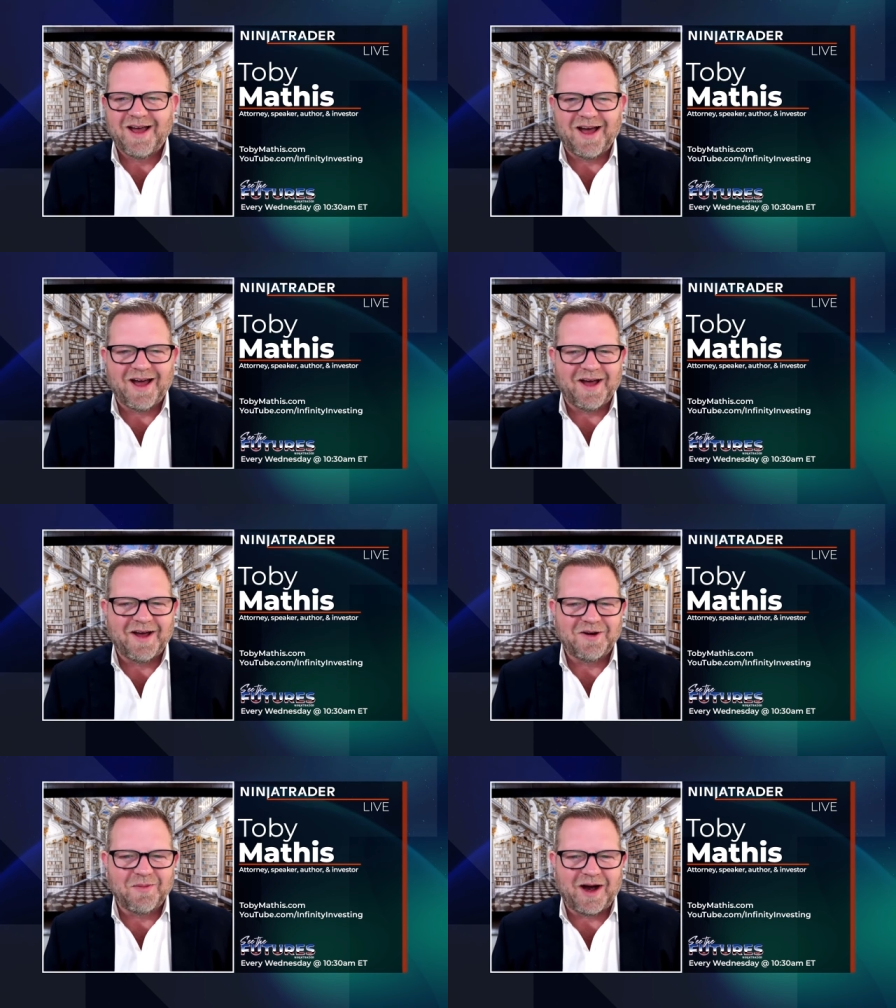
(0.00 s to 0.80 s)
Uh,
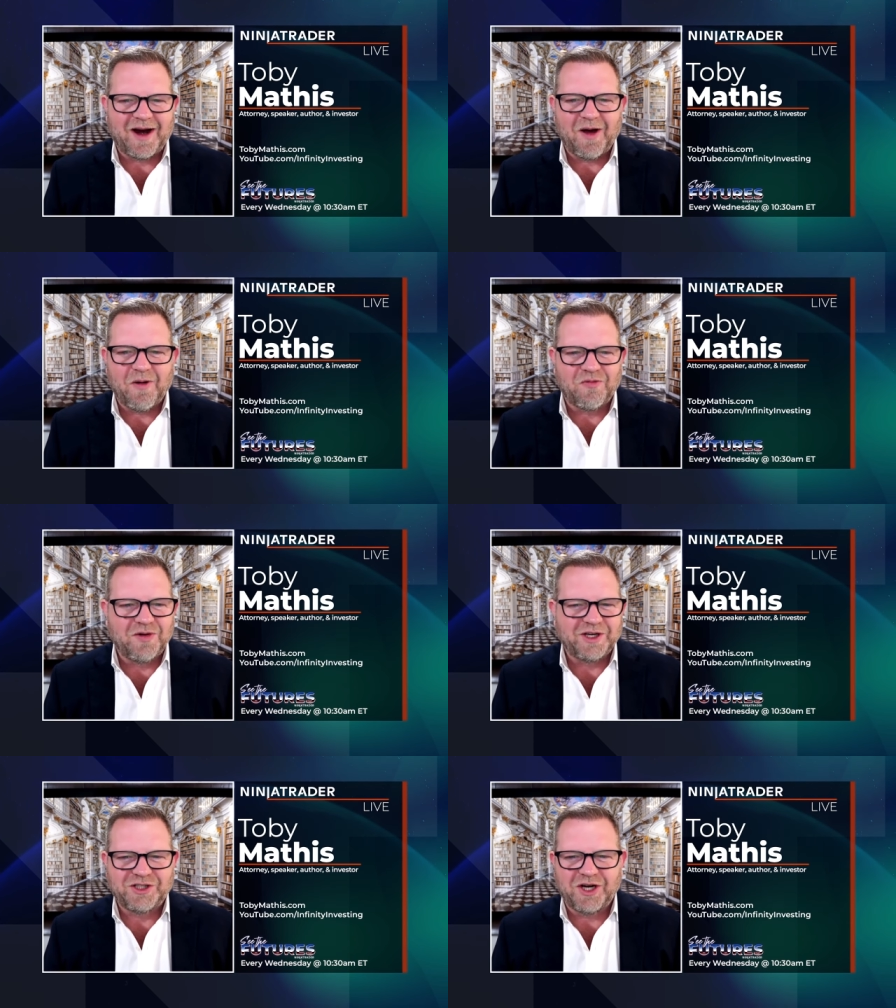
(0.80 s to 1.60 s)
no matter how
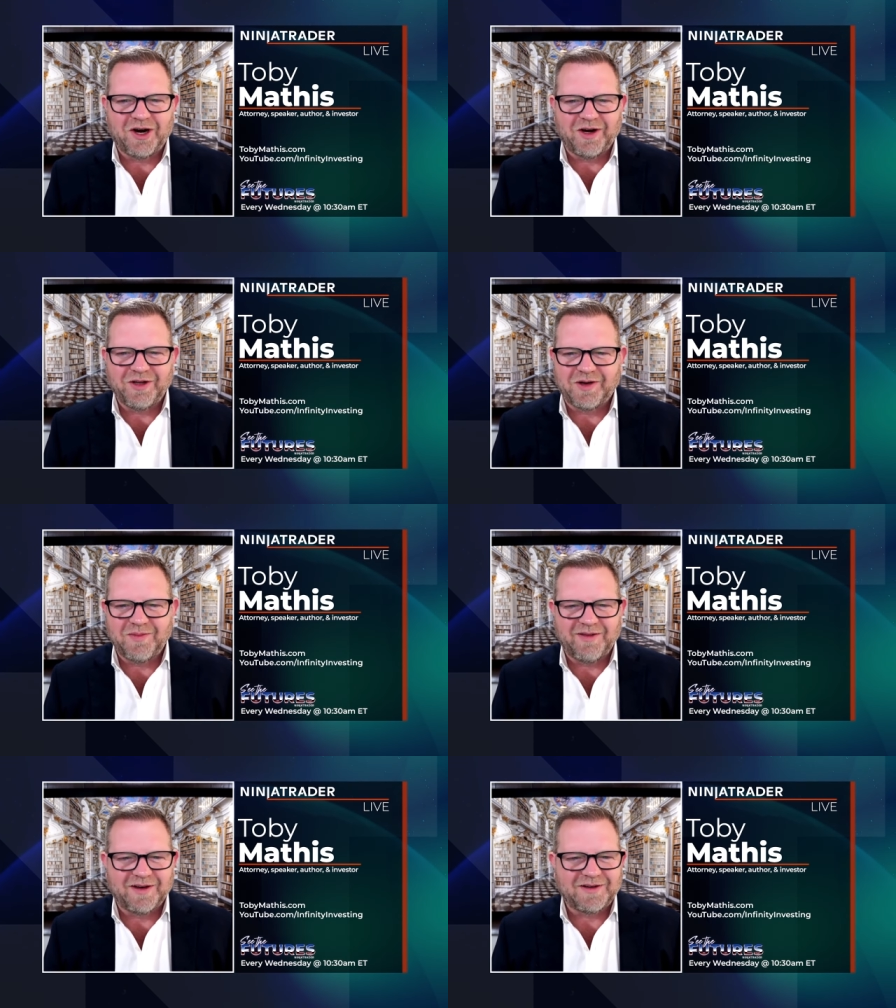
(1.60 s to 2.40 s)
rich you are, you could
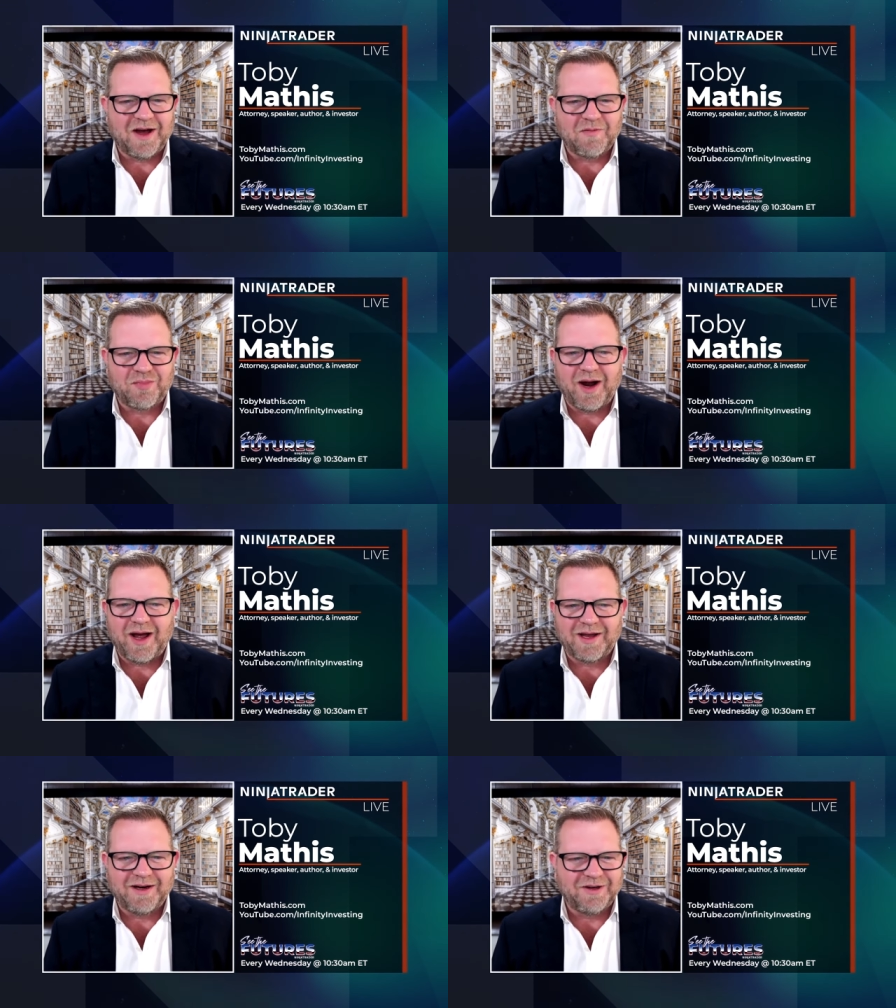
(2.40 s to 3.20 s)
be in the top
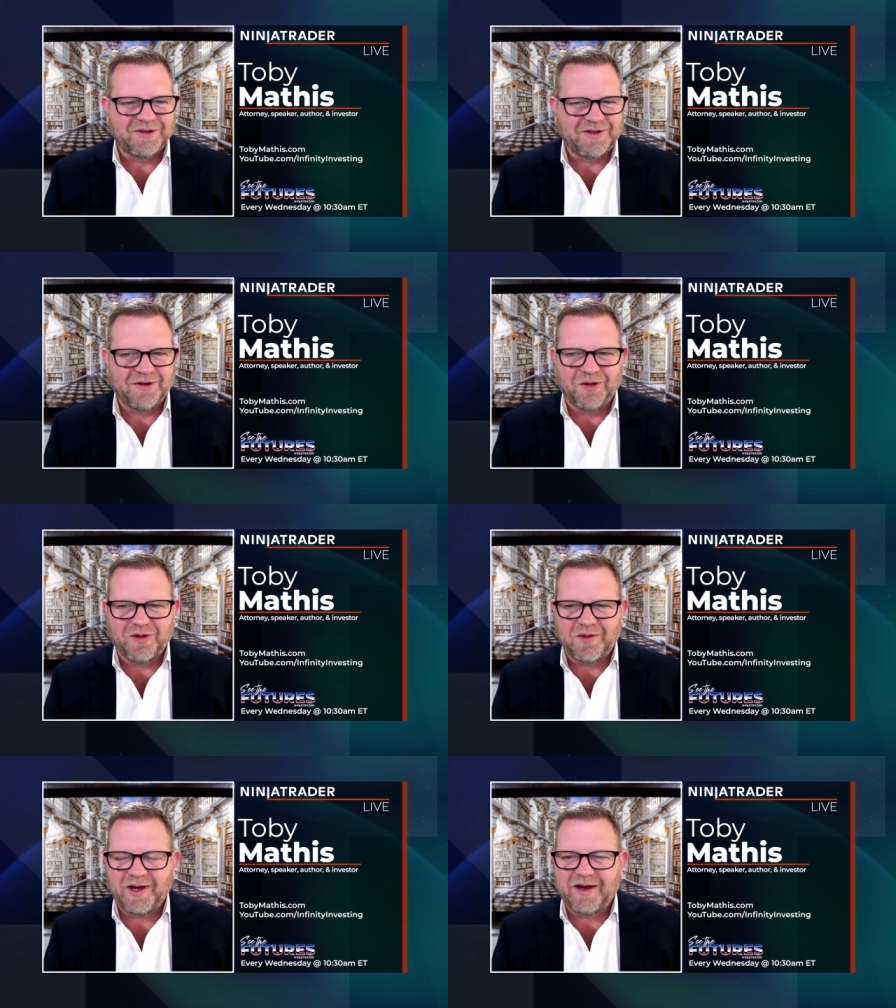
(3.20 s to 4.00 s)
bracket and you're still
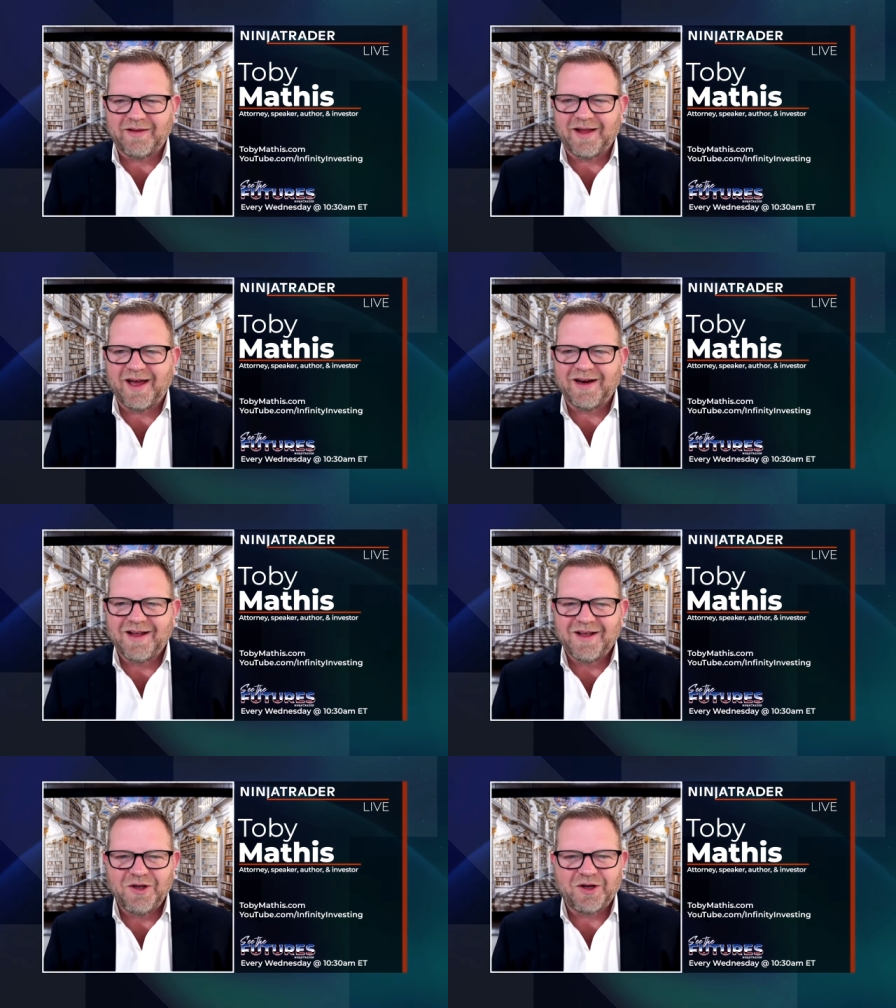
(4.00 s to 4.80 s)
only paying that.
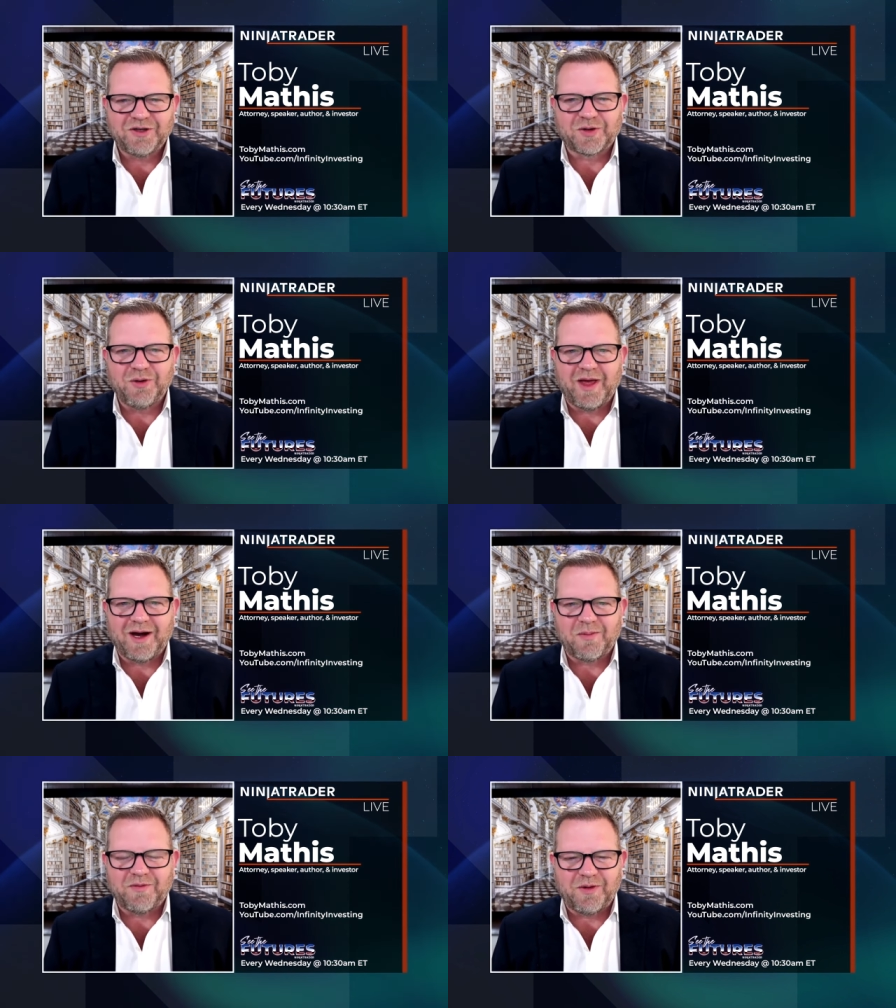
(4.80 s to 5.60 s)
You could screw that
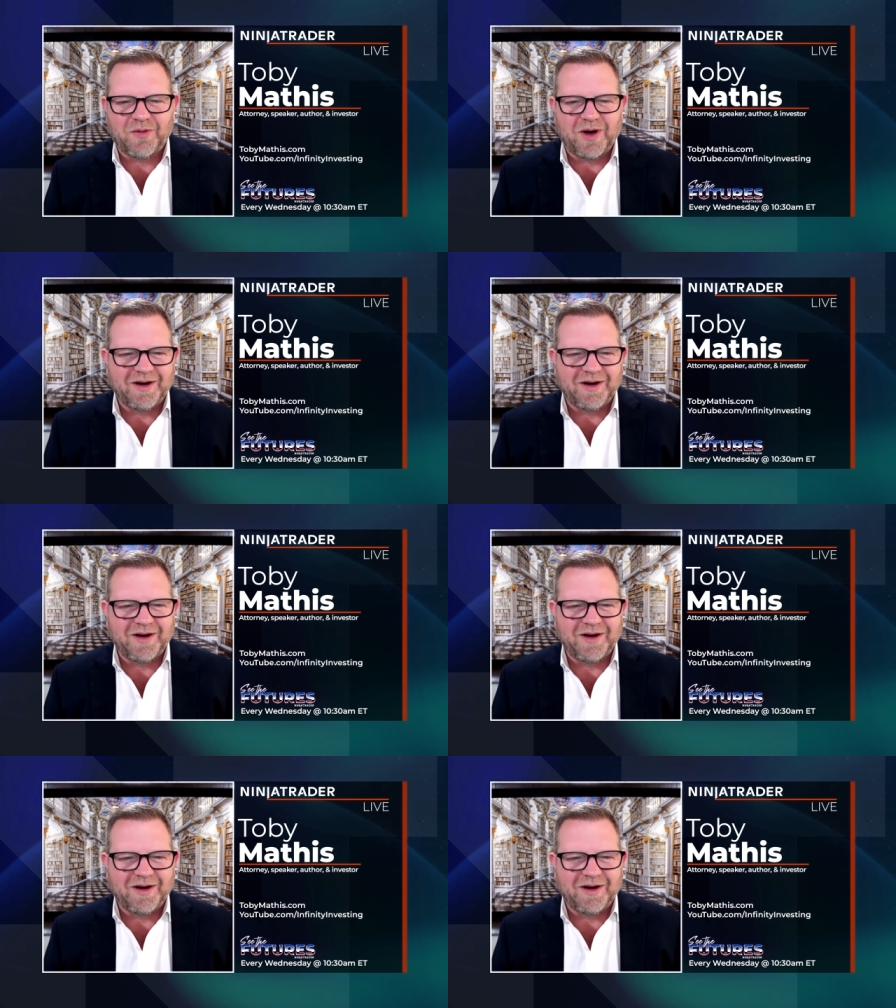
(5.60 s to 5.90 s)
up if you want.